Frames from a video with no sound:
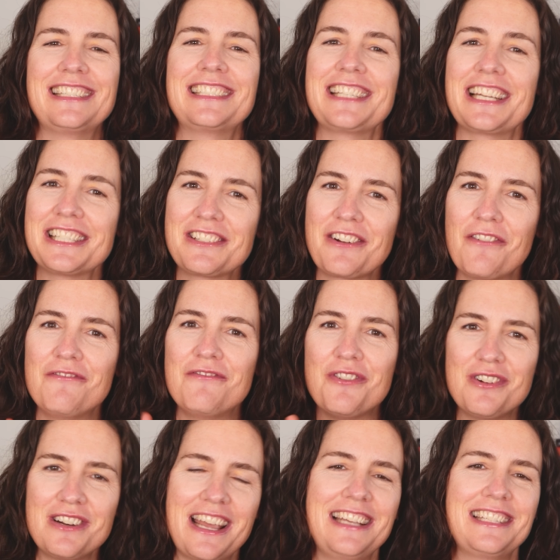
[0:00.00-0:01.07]
Just
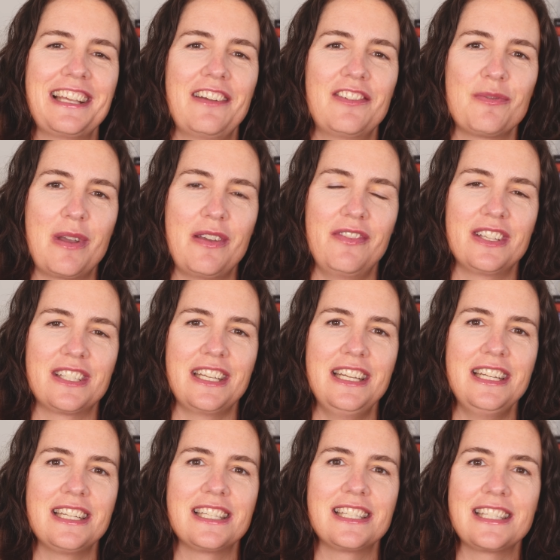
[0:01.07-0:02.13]
four days after my
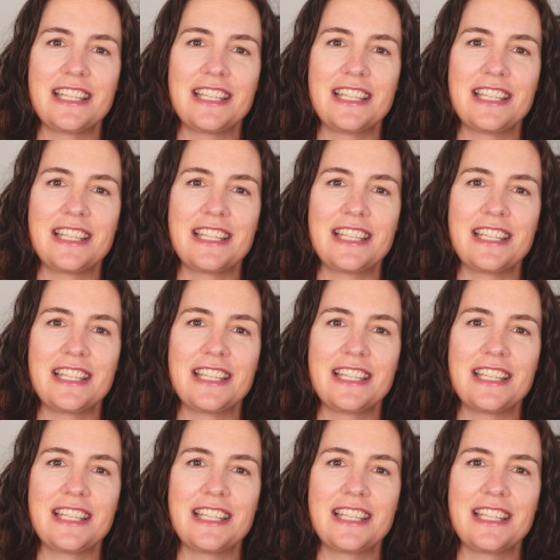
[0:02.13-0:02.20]
visit,